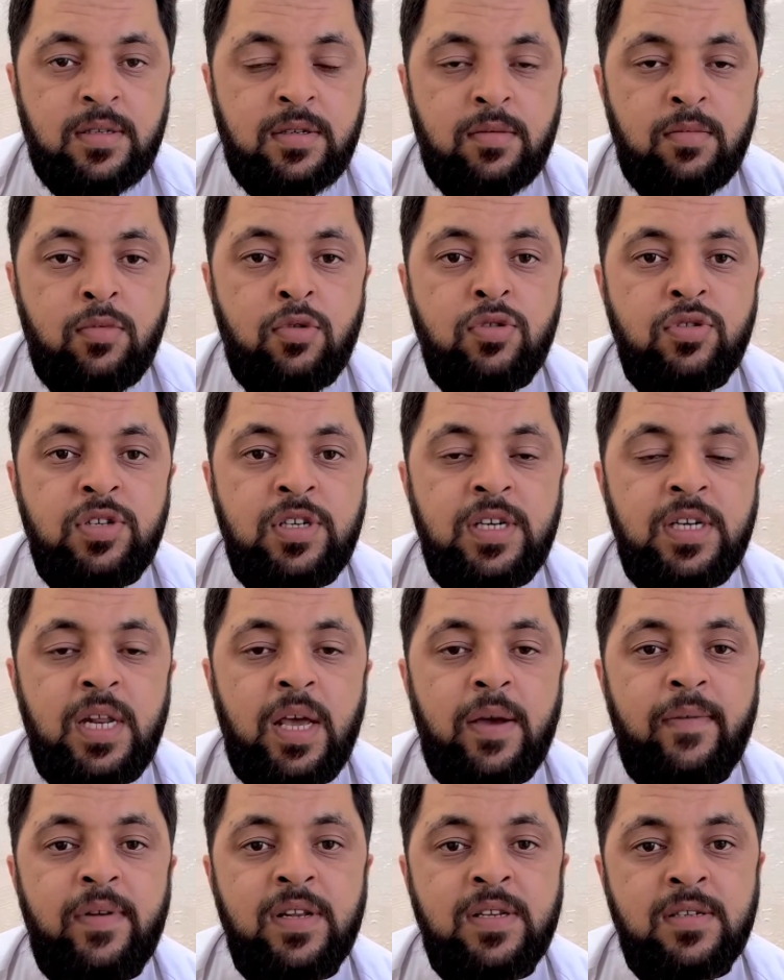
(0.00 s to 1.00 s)
Mostly they
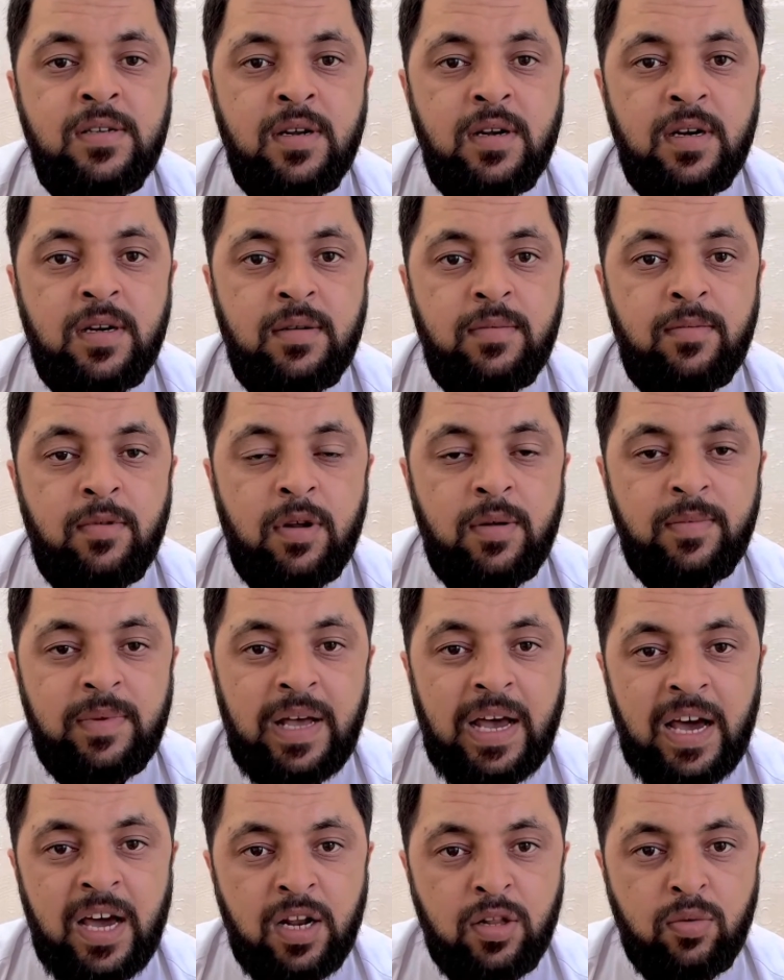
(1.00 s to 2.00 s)
will start from the
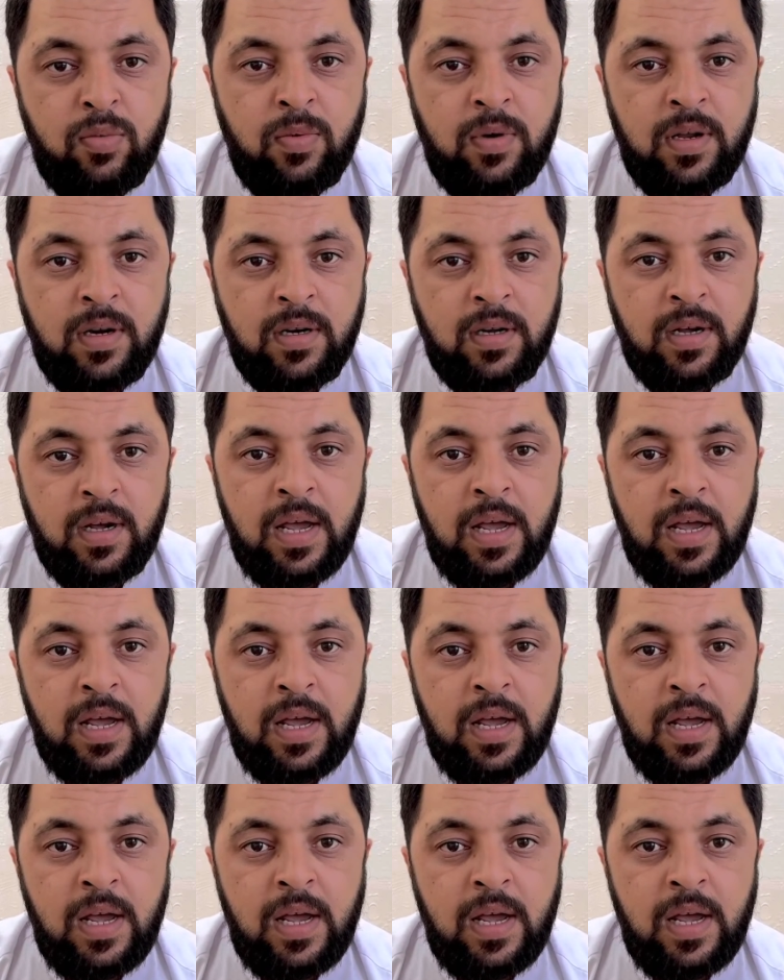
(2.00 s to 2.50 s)
earthwork,